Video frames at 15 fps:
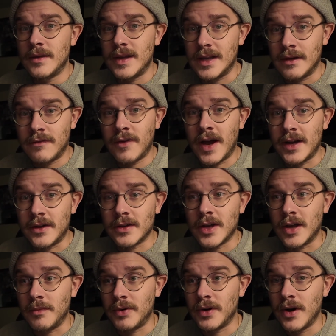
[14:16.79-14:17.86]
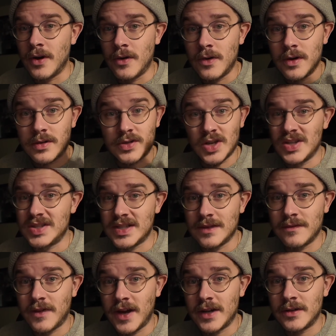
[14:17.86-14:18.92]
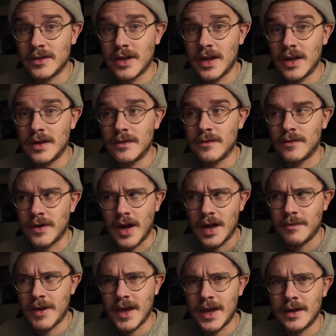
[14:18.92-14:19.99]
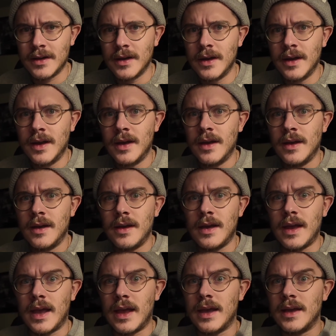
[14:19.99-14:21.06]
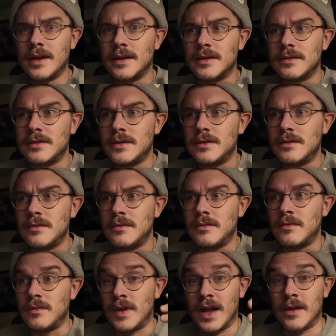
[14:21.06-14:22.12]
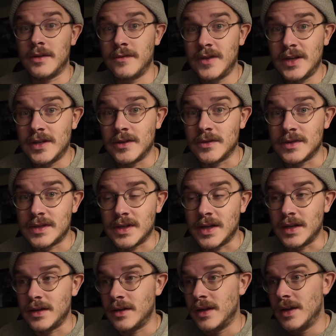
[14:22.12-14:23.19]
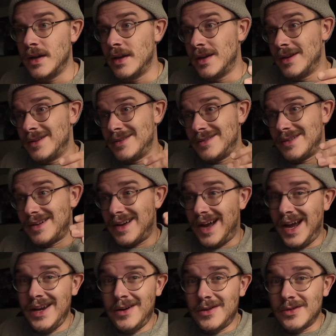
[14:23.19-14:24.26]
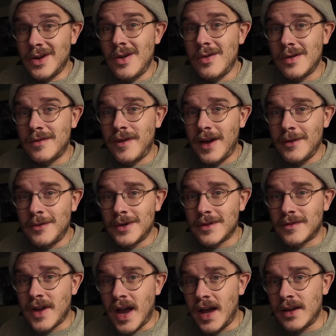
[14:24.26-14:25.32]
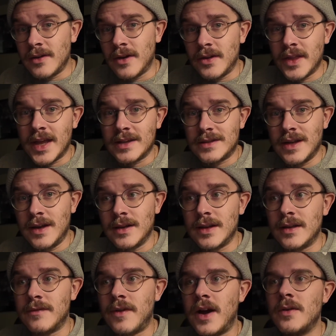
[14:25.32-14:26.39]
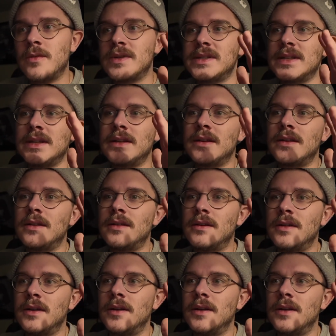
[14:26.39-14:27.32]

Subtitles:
in Final Cut Pro, just in Final Cut for iPad, and now the video's done. I don't know if I would have gotten all that done if I was in a